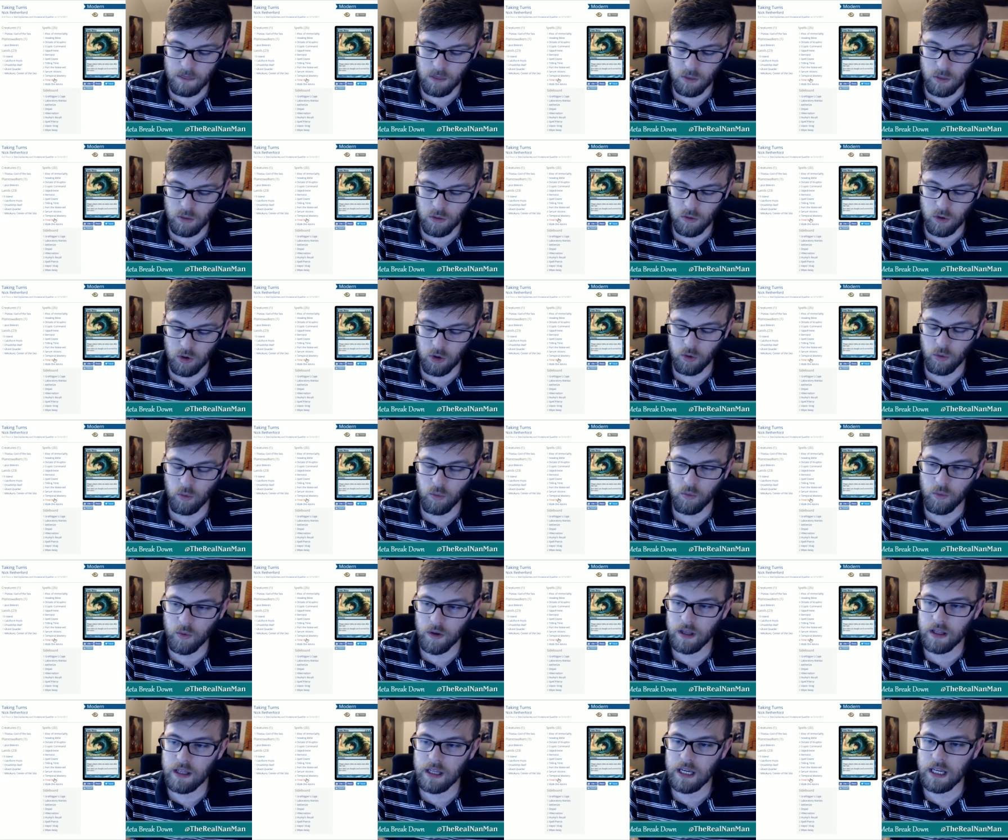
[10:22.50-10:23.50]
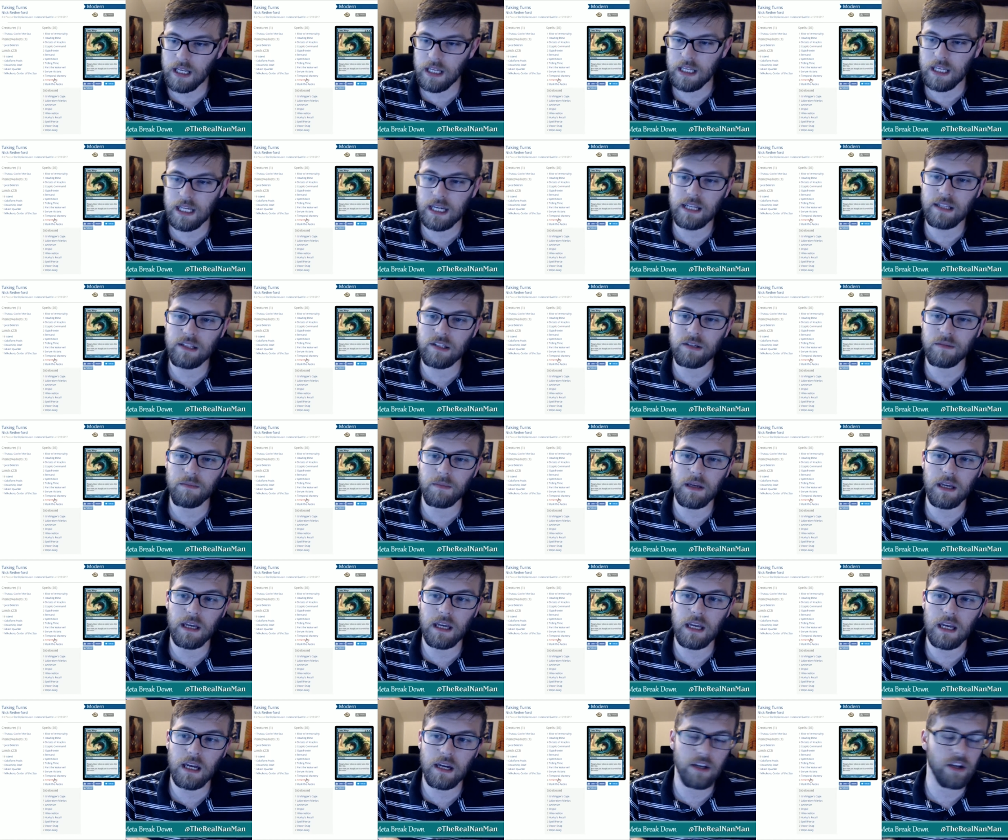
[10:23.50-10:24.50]
you really need to
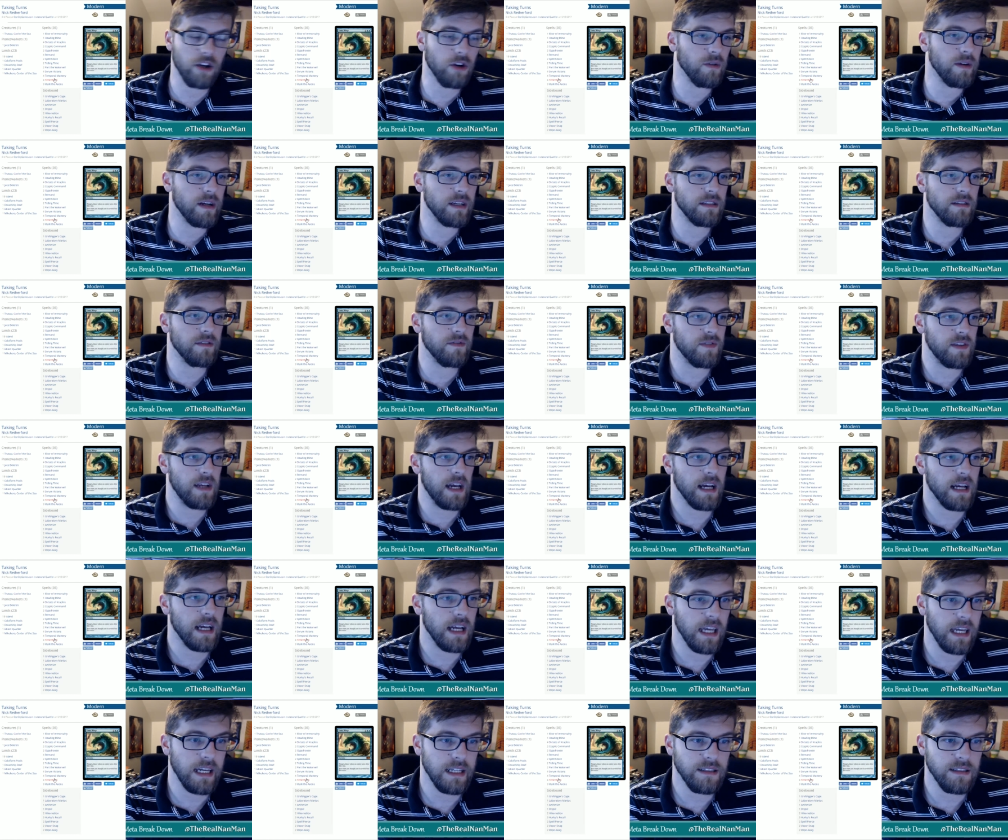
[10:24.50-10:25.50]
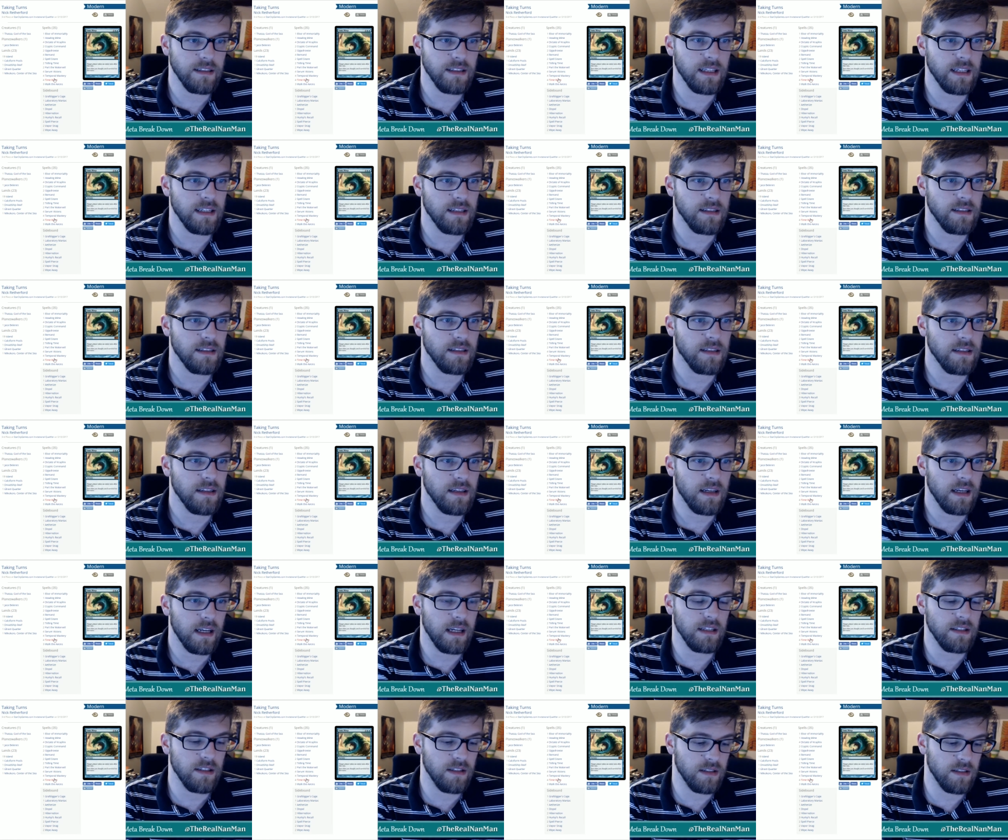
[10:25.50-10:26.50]
be an aggressive deck against this
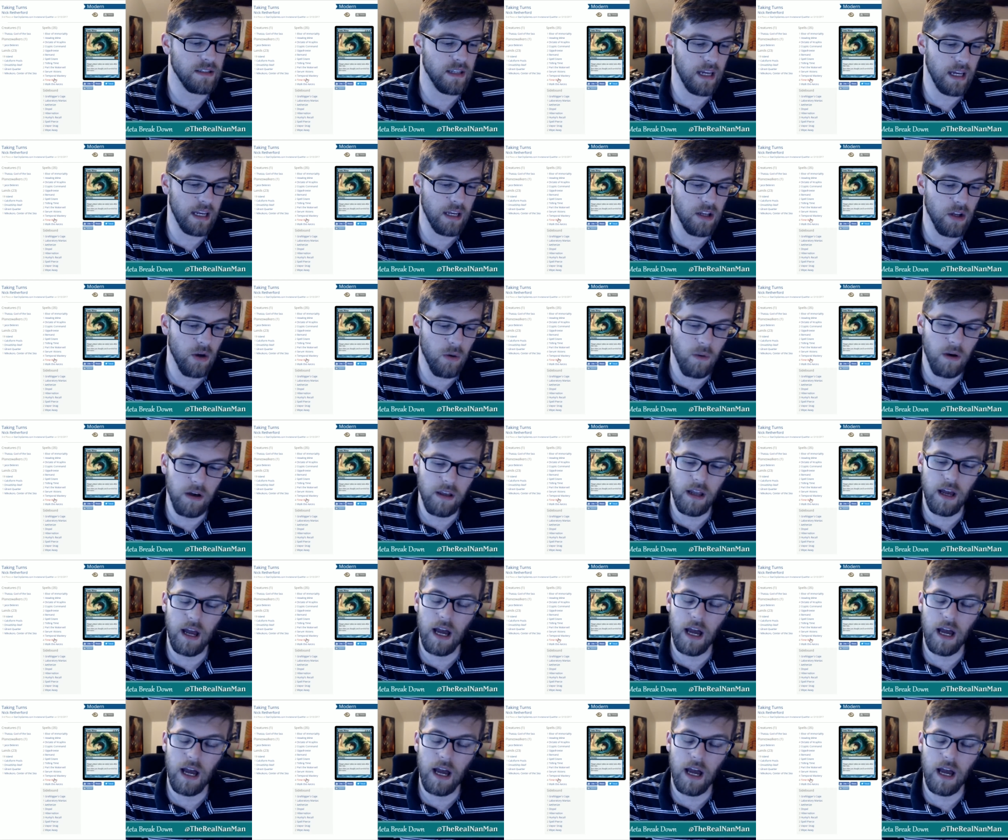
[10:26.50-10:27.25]
and just say, you know what,